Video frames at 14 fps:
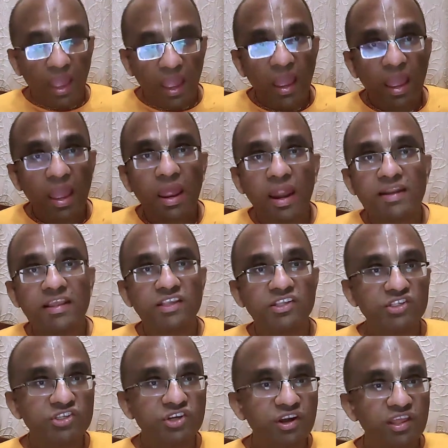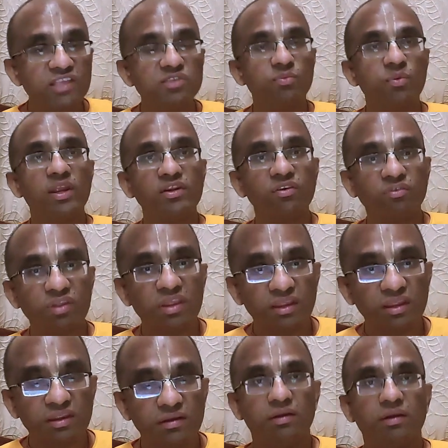And yesterday's victory